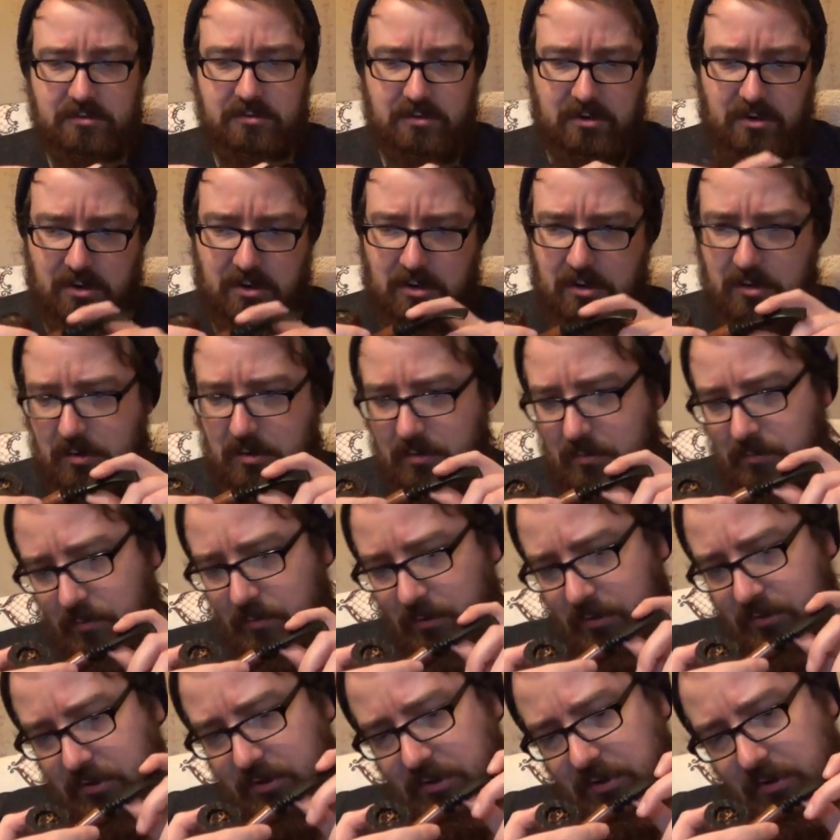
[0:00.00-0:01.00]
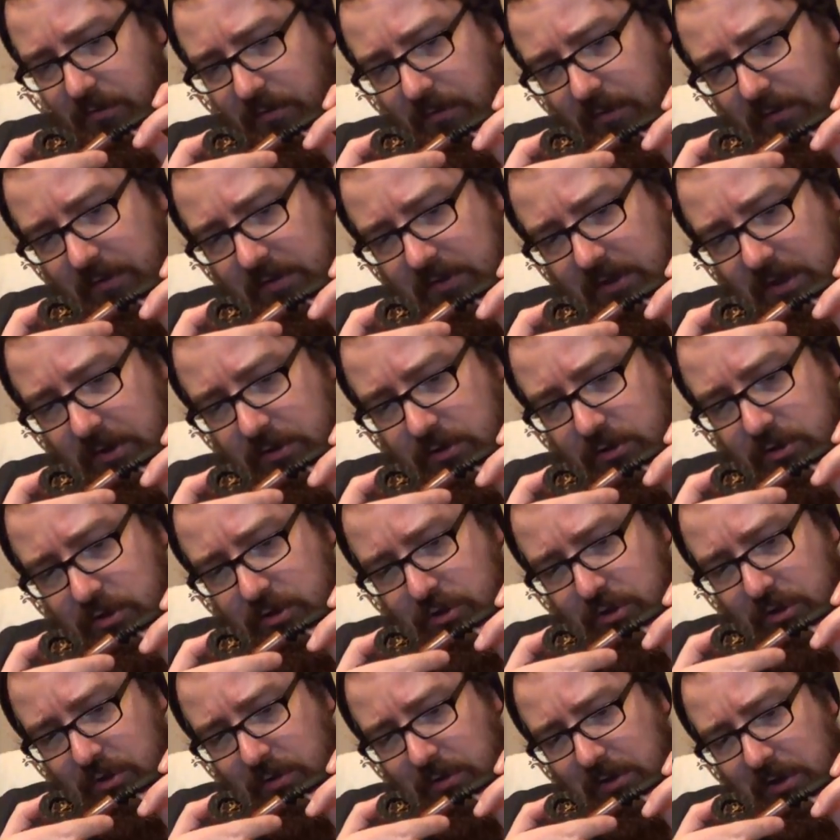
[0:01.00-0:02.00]
or was it something I said
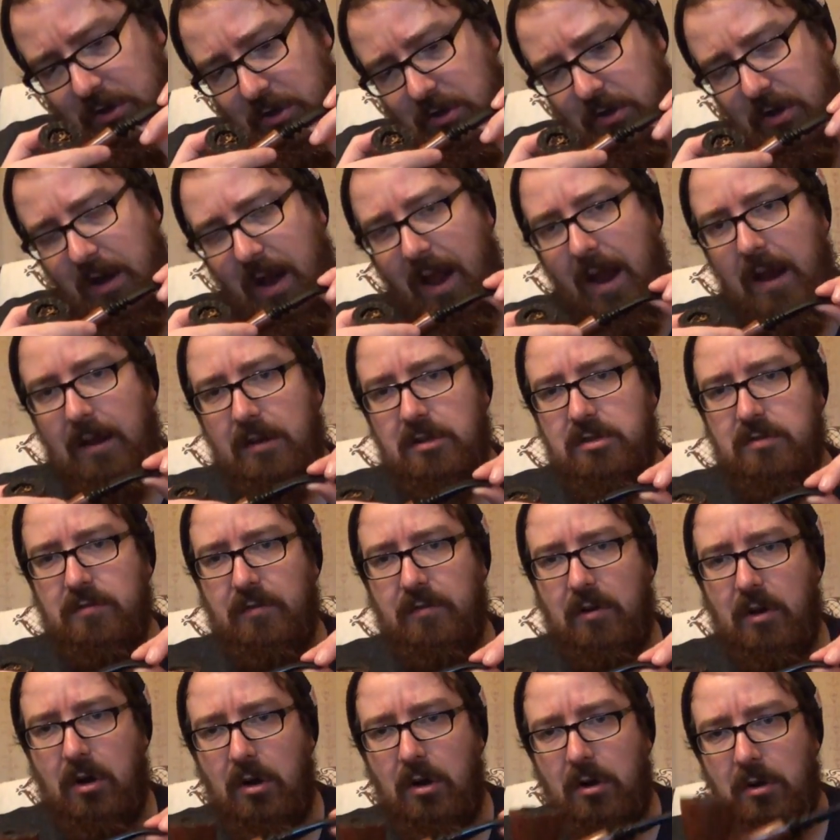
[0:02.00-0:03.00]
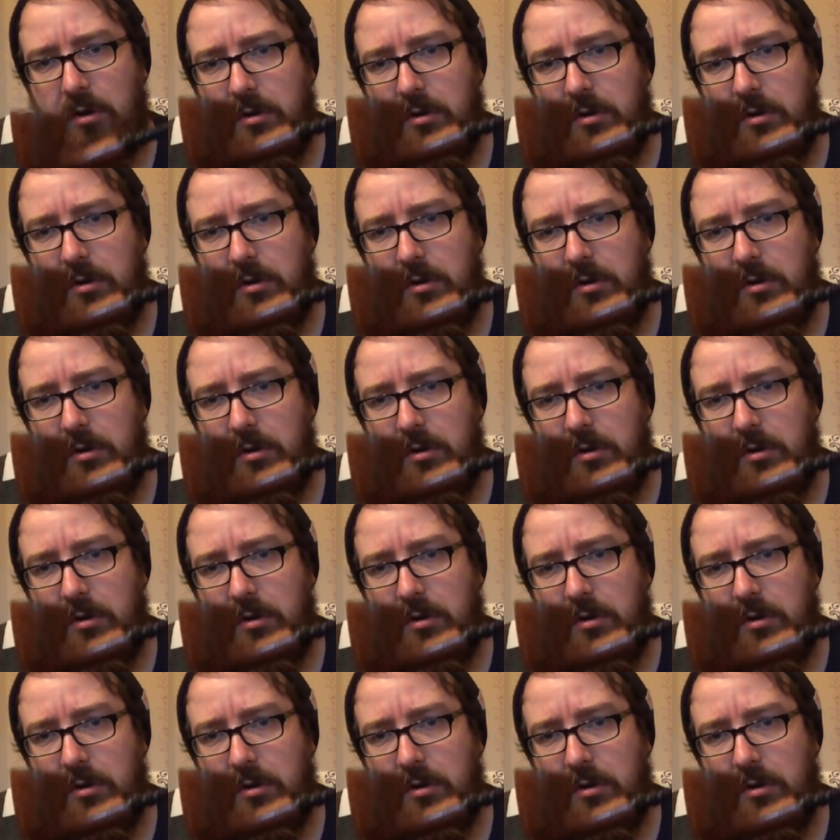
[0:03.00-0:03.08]
Studio X4